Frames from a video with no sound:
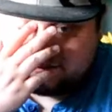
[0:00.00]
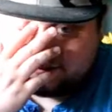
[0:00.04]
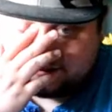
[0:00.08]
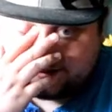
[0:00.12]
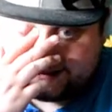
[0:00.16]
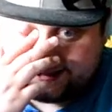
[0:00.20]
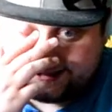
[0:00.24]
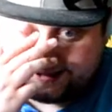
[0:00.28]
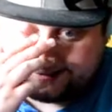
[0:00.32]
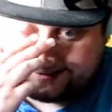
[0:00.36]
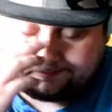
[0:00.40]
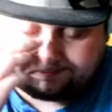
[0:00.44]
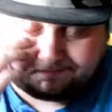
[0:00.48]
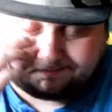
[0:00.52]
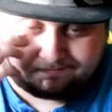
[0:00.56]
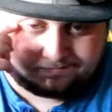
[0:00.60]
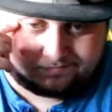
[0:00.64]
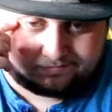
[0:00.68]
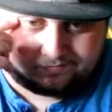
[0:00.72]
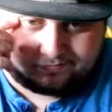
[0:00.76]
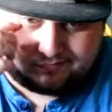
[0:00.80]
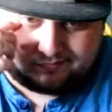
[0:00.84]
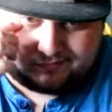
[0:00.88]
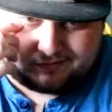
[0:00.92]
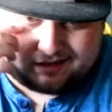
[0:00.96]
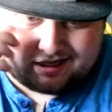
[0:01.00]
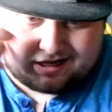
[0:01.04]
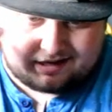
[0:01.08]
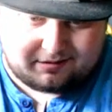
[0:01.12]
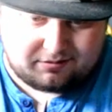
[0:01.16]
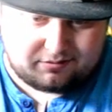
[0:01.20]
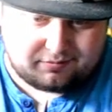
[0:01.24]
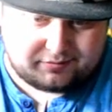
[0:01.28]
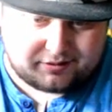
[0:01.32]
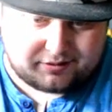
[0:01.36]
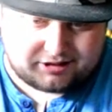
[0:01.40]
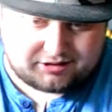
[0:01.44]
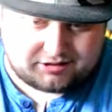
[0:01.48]
Like
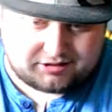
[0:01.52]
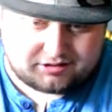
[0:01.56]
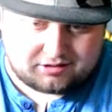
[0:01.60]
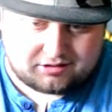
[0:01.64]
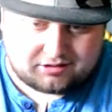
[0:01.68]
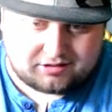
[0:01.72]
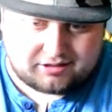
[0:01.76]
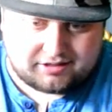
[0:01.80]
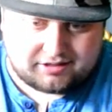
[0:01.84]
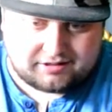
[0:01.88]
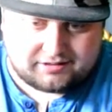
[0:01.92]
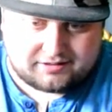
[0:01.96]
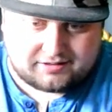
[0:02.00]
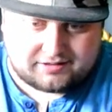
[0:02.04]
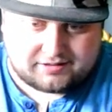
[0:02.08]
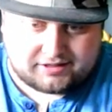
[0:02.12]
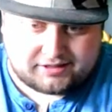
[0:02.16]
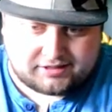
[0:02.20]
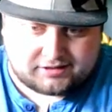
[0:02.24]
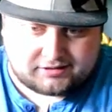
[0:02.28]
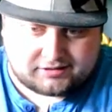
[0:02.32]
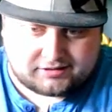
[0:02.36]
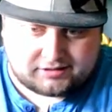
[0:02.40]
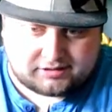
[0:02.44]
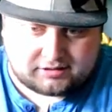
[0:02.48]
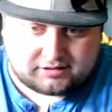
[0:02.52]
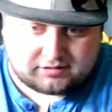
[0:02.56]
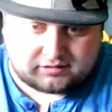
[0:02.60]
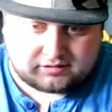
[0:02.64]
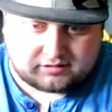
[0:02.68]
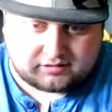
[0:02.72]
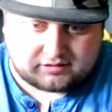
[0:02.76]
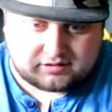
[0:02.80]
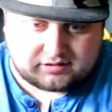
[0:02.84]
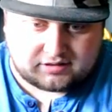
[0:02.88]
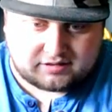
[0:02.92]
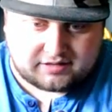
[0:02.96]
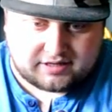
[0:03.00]
everybody online said that
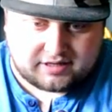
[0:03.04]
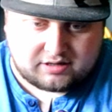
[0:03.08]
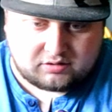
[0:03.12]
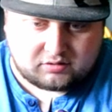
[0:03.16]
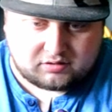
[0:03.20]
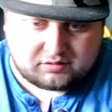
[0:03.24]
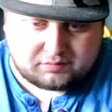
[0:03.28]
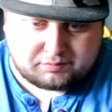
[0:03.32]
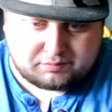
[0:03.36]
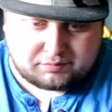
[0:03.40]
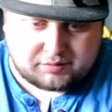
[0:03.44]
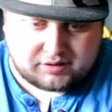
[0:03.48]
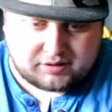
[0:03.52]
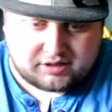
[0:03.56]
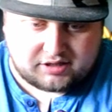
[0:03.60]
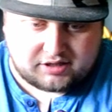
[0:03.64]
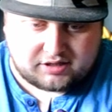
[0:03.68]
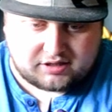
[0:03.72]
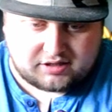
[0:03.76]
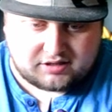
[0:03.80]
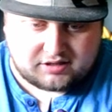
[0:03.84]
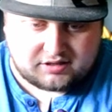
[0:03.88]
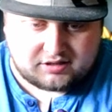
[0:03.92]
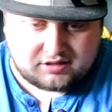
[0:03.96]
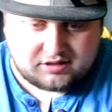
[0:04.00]
the tail is big